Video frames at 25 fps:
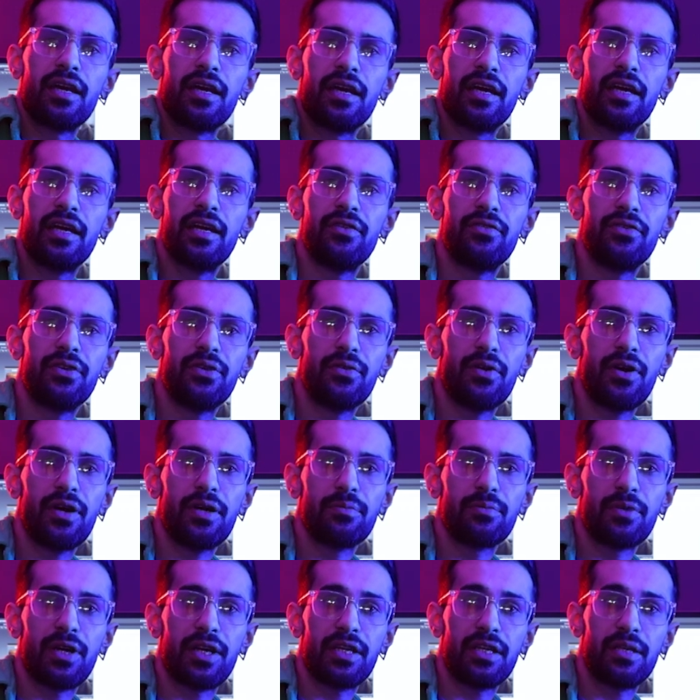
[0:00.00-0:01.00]
Hey
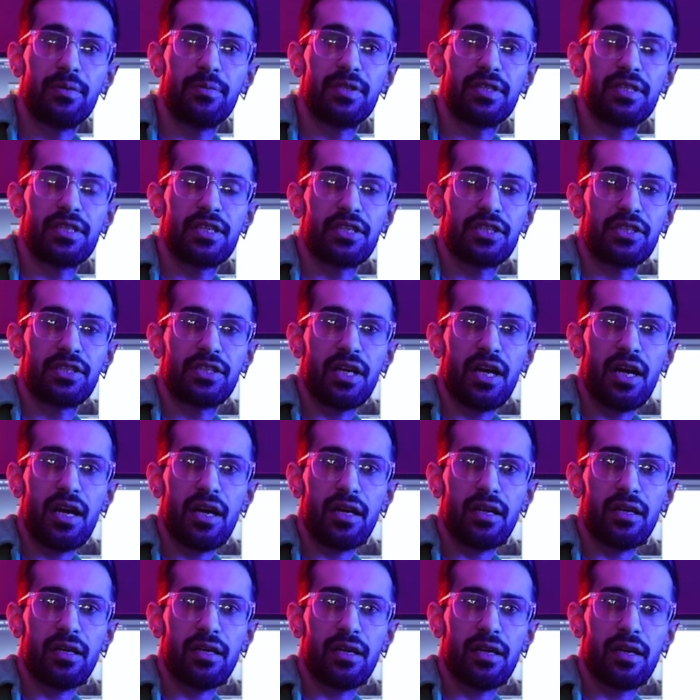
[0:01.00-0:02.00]
everyone, my name is
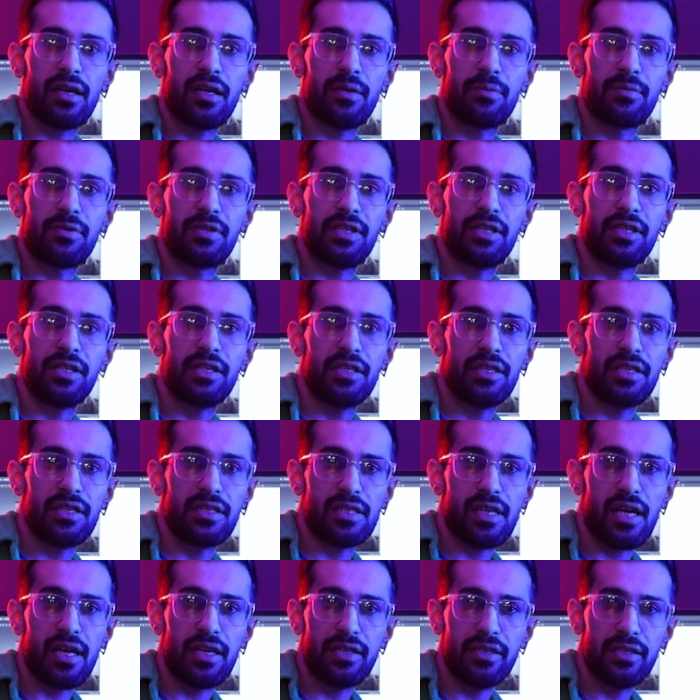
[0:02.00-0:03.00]
Ashraq. I am 3D
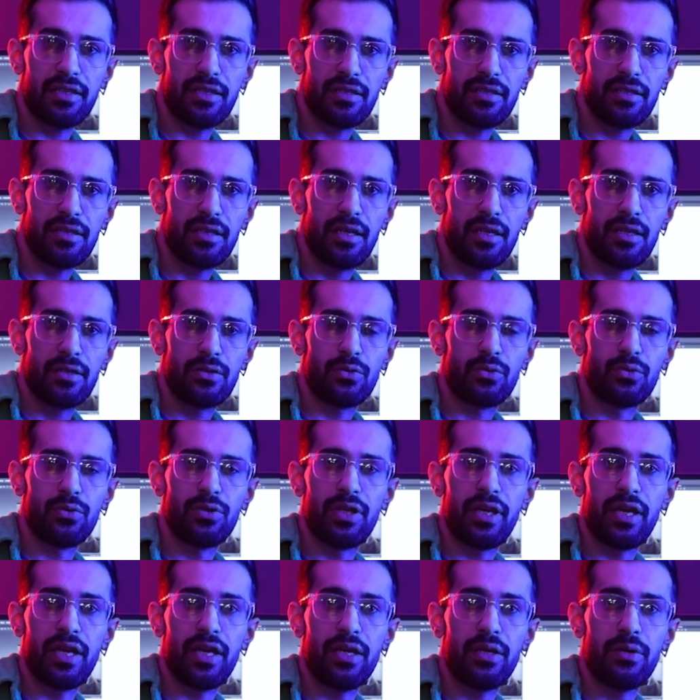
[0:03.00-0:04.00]
designer.
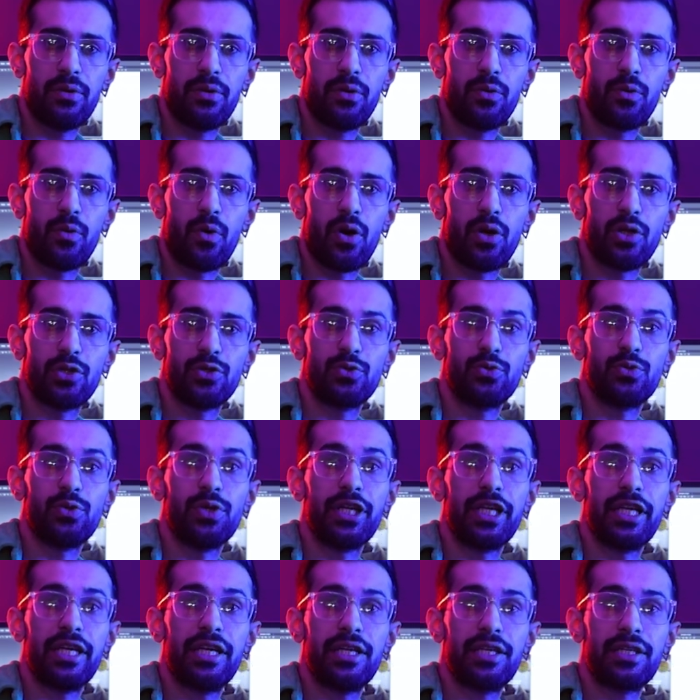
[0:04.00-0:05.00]
Today we want to
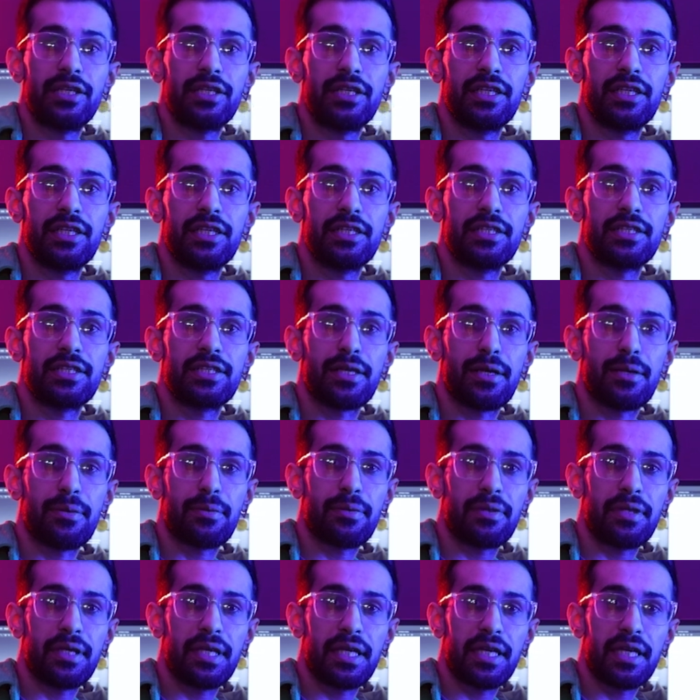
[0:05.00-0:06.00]
learning
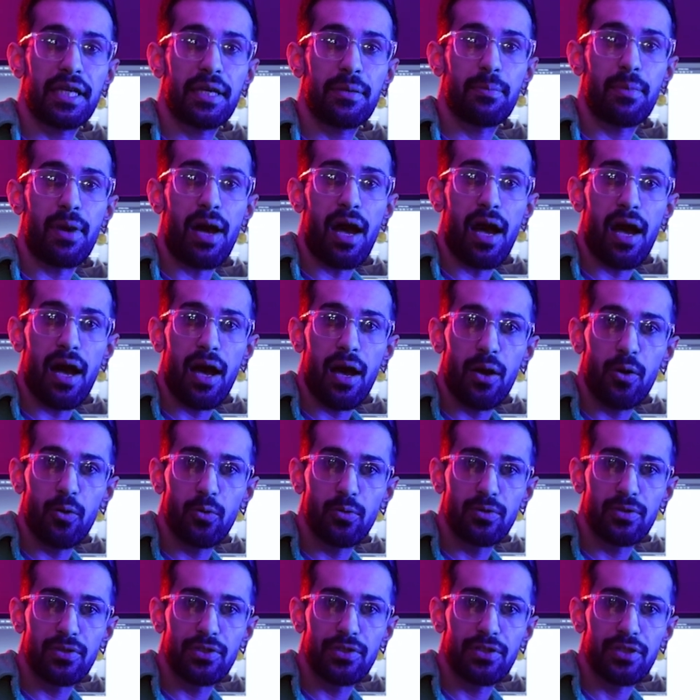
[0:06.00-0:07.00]
something
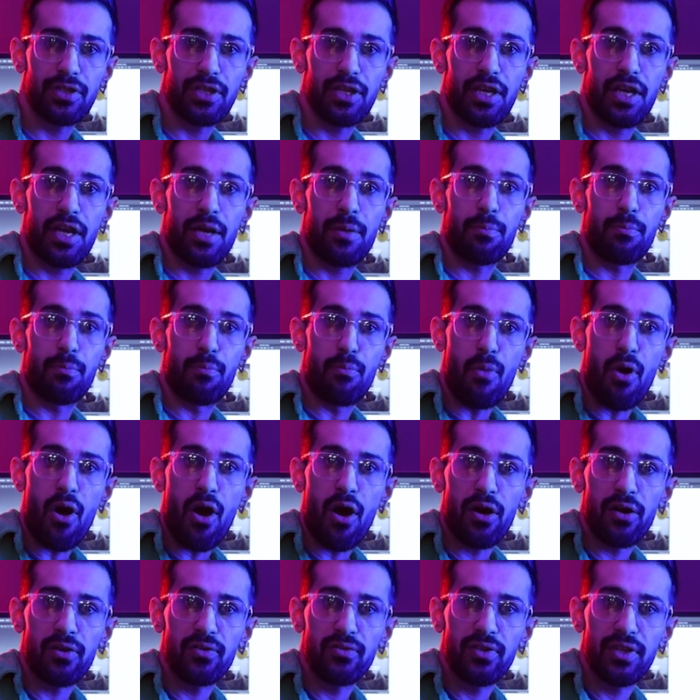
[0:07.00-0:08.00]
about
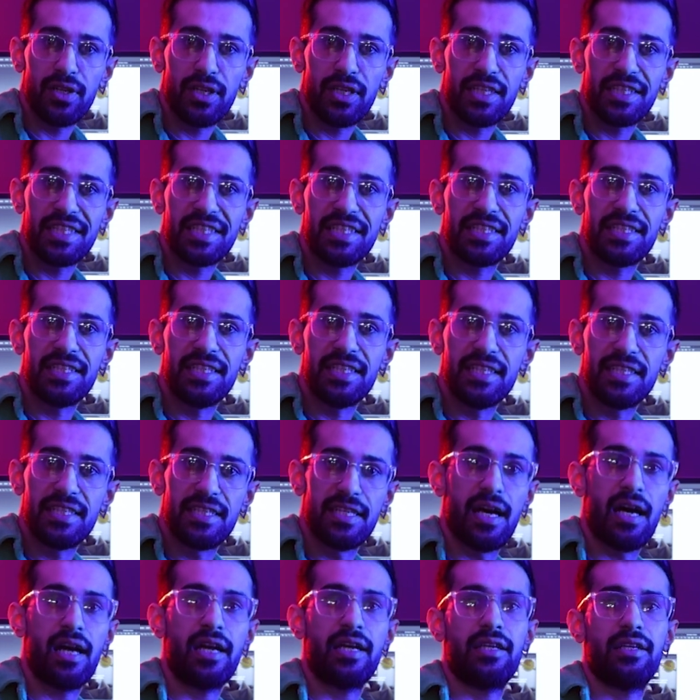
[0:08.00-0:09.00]
Marvelous
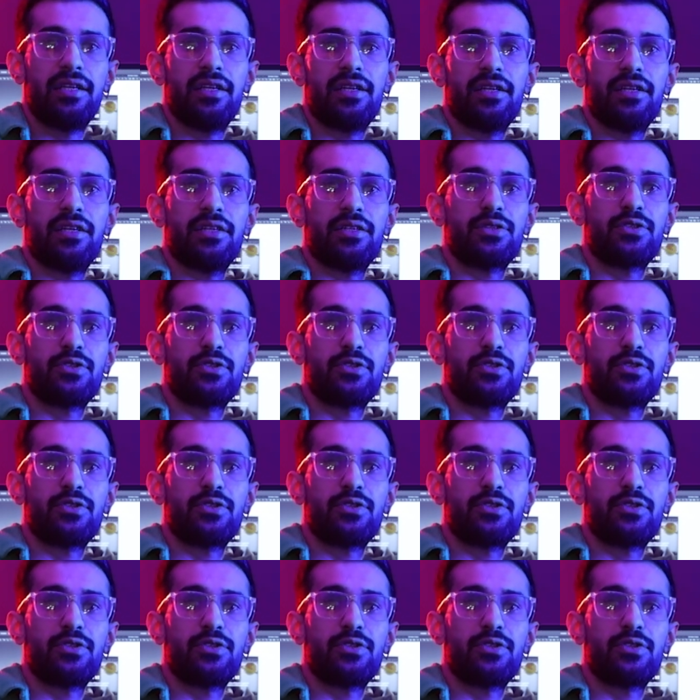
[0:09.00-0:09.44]
Designer.